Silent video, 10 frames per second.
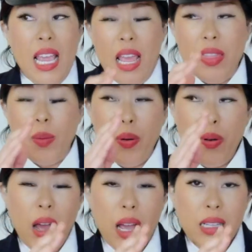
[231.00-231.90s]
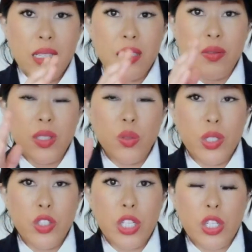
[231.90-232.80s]
The process of
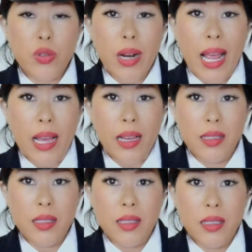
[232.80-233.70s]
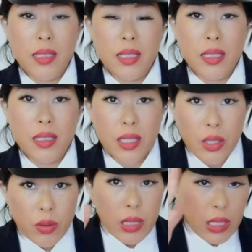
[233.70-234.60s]
switching tracks,
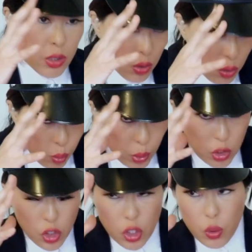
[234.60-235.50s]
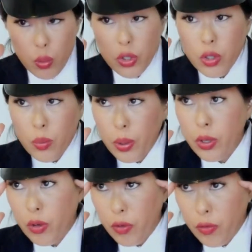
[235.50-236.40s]
literally switching where you put
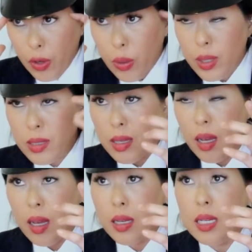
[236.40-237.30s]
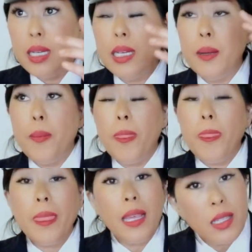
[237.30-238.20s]
your focus on,
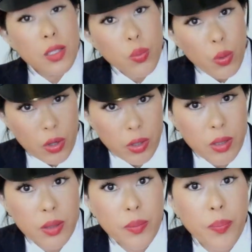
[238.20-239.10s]
is work.